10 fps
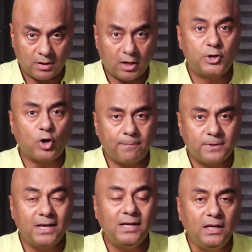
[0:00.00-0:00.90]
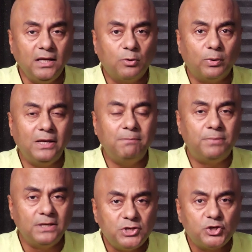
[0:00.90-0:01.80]
adopt an equally
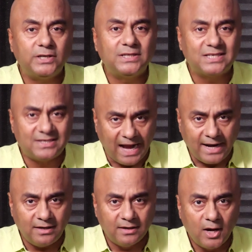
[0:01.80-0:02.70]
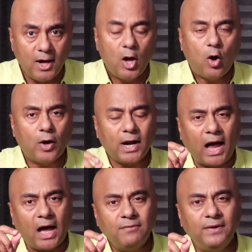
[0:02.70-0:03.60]
belligerent stand? Or
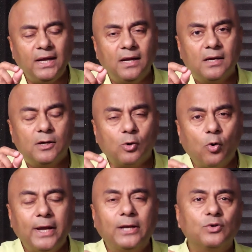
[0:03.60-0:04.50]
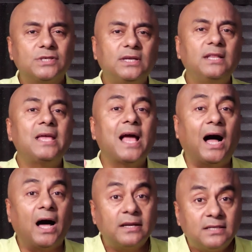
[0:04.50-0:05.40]
are we going to see the
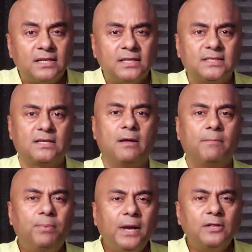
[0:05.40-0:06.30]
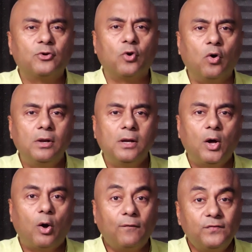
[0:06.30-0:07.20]
RSS play the role
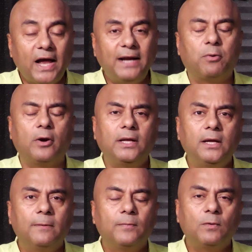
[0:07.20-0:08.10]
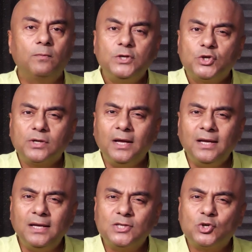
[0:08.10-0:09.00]
of that body which
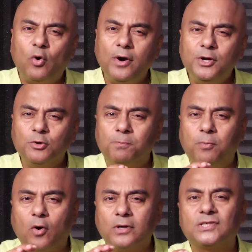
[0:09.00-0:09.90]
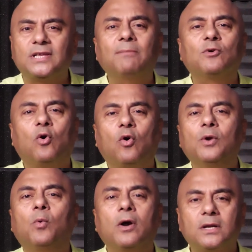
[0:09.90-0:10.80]
is going to pour some
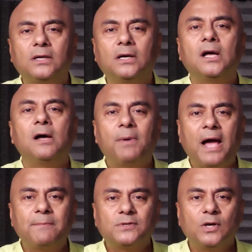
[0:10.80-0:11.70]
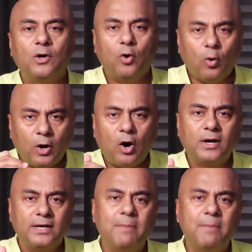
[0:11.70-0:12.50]
cold water perhaps over hot